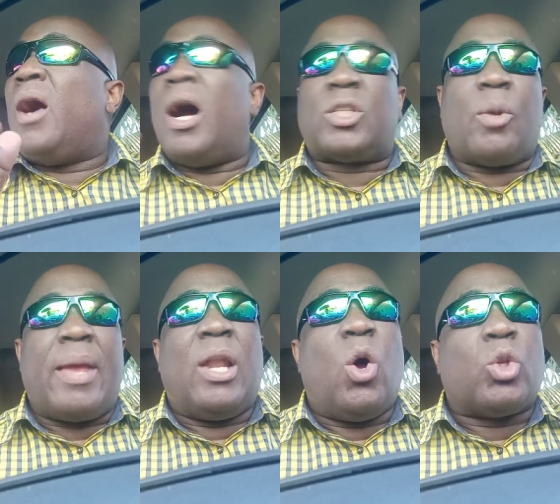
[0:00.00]
ought to be
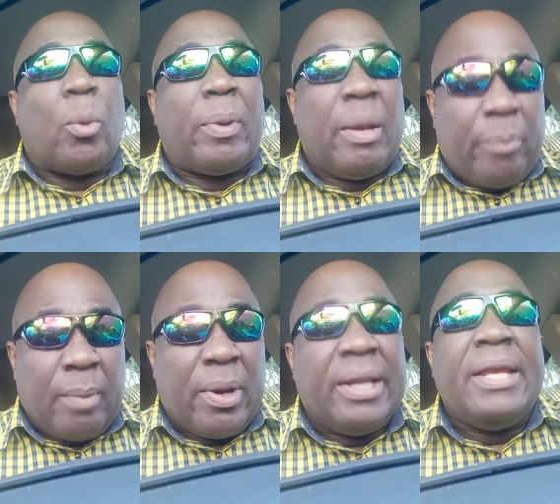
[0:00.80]
allowed to play
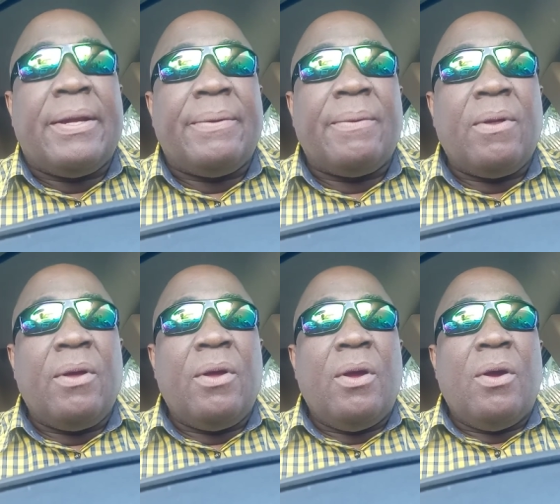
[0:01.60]
Premier League.
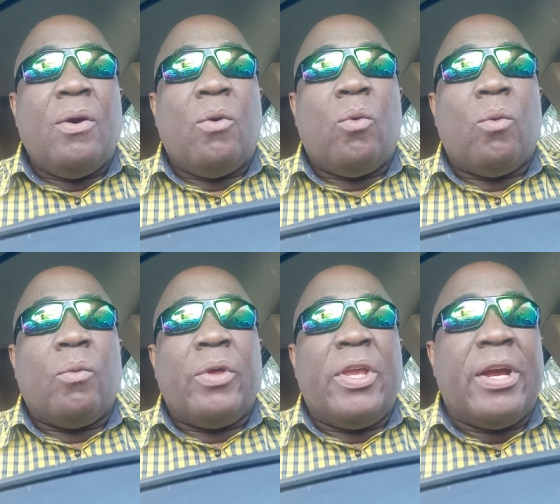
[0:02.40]

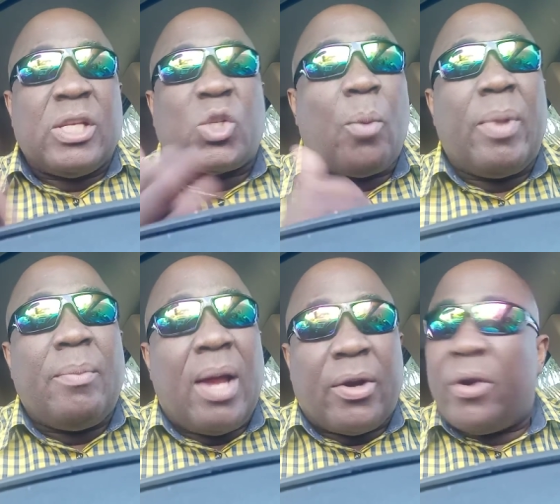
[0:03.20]
Hear the
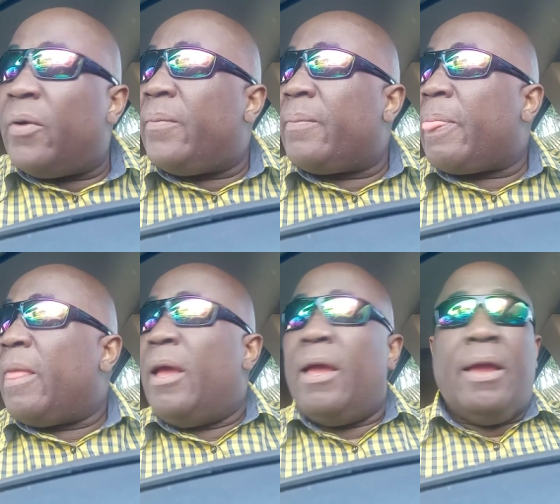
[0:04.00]
stumbling block now.
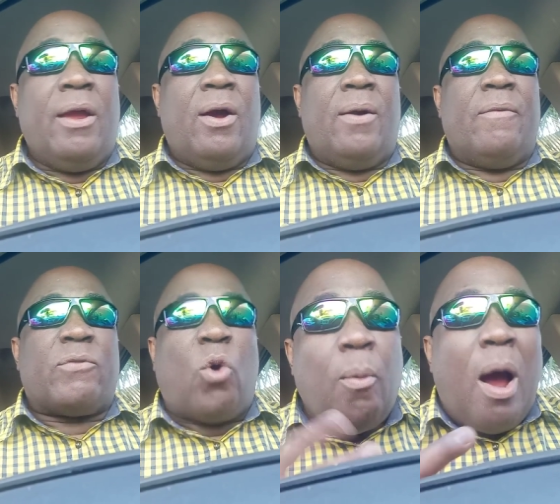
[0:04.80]

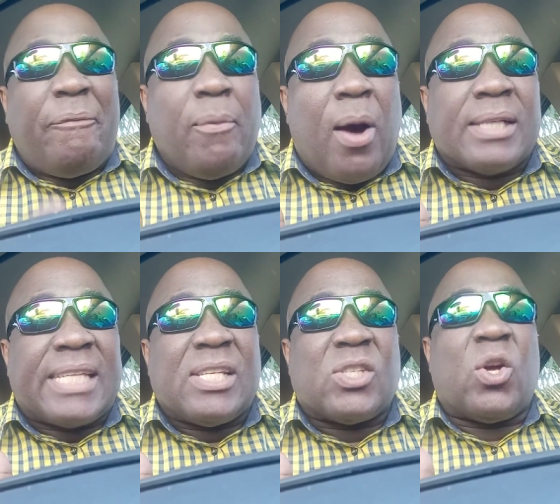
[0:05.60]
Schoolboy football
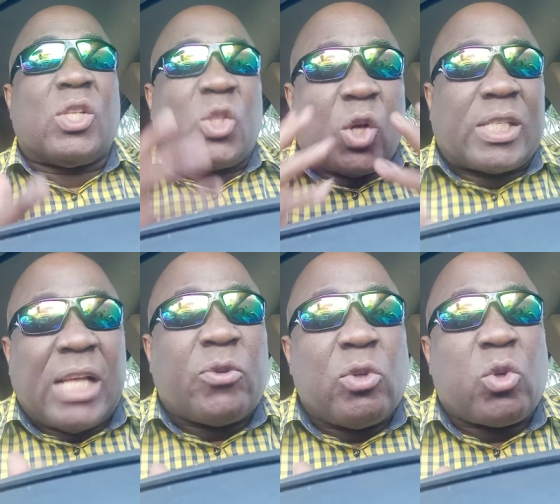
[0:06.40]
season done.
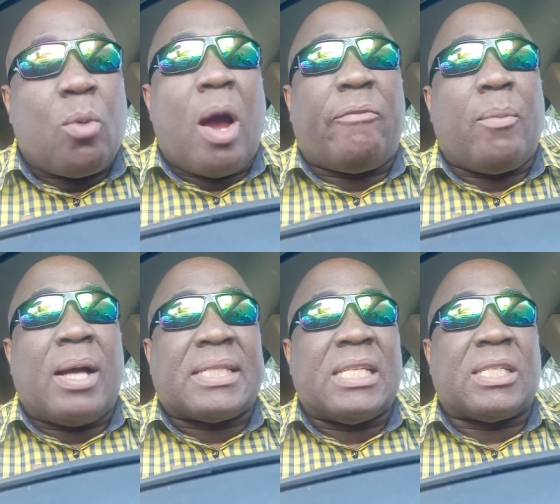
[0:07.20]
Successful schoolboy
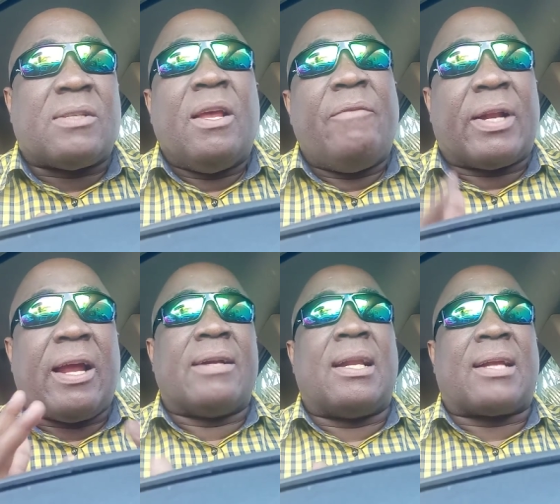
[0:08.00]
football season for
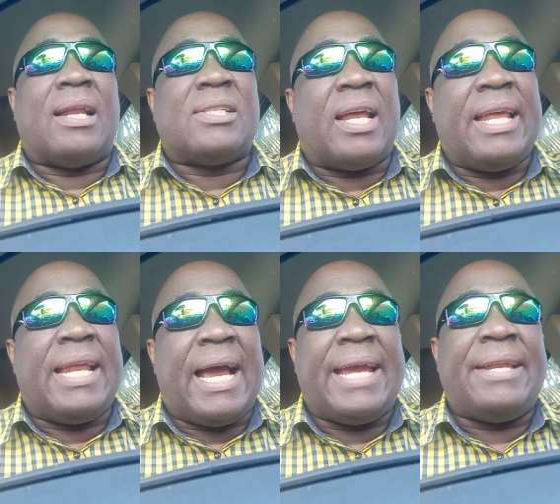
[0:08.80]
Clarendon College and
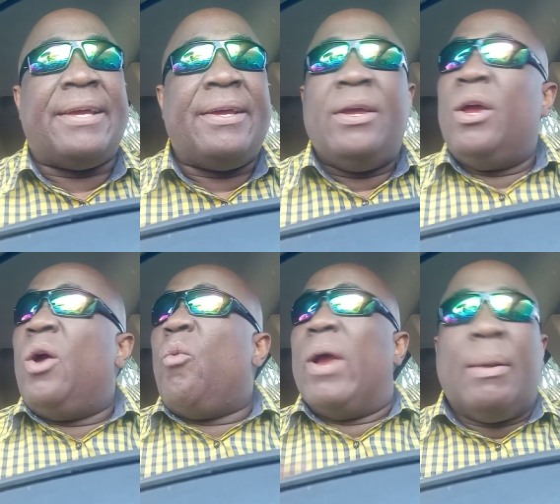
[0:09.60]
Lenny Hyde.
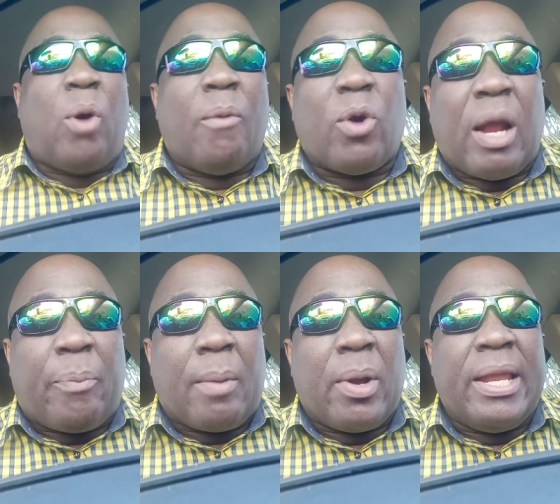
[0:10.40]
When they come around the
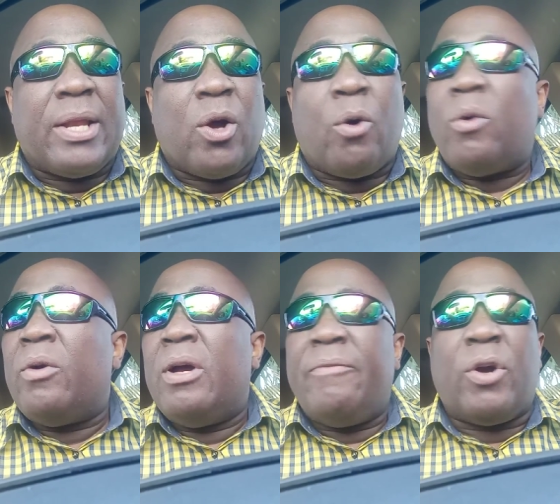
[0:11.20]
Premier League
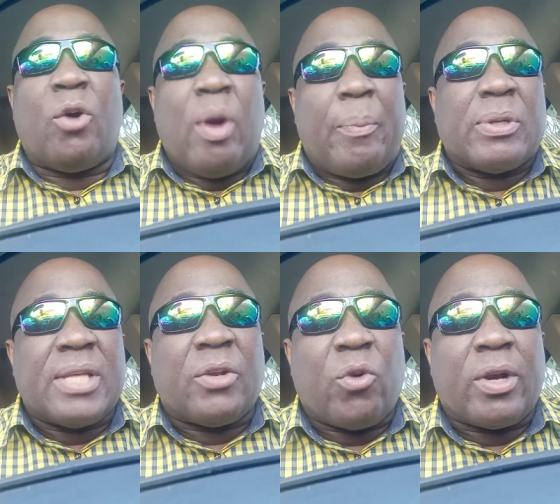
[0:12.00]
now, if you go
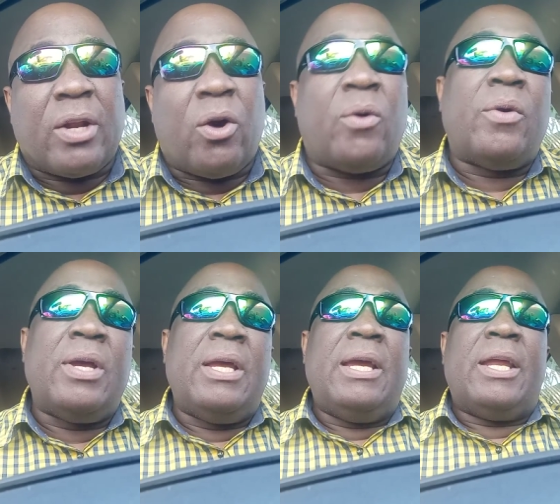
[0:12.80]
represent Ronnie now,
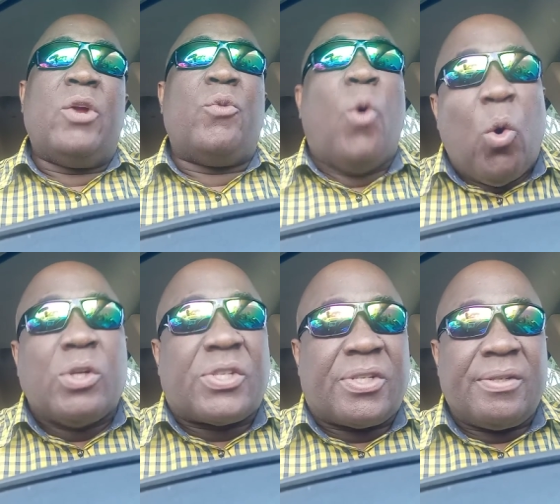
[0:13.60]
the
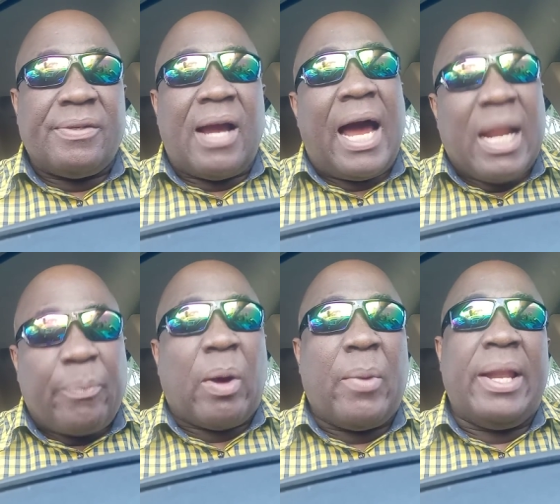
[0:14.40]
rules of the
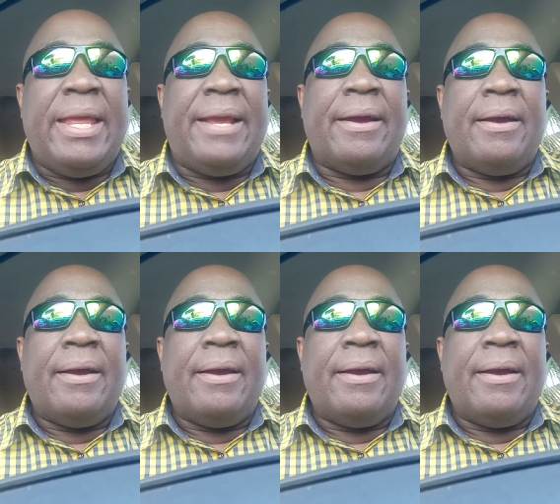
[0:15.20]
Premier League